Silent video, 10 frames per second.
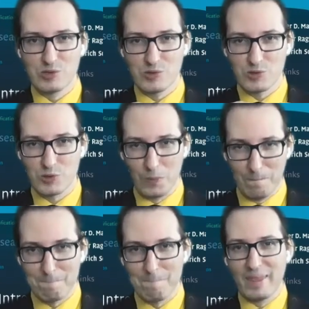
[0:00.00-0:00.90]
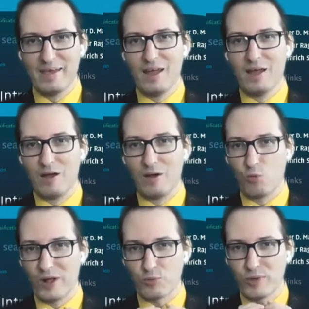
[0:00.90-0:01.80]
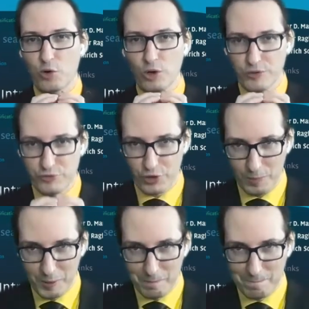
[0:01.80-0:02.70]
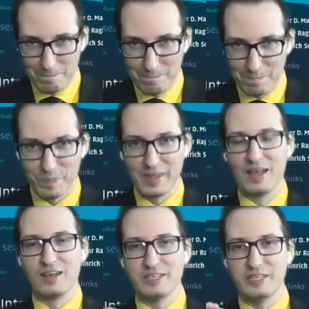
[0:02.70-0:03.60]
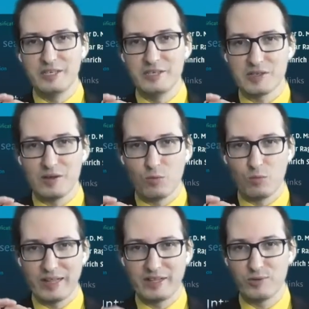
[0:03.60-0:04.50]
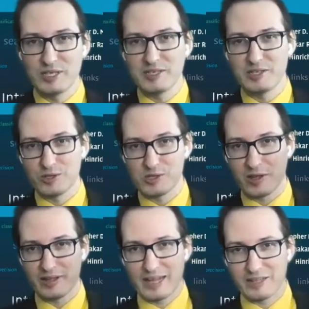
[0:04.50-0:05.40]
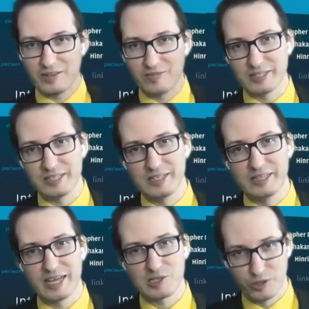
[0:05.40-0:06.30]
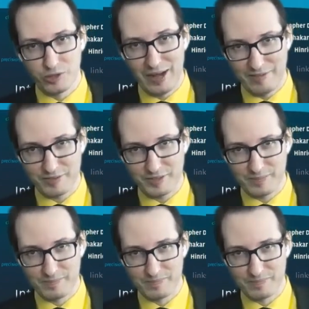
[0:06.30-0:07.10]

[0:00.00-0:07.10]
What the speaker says: So what we call a term is what there is in the standard inverted index on the left.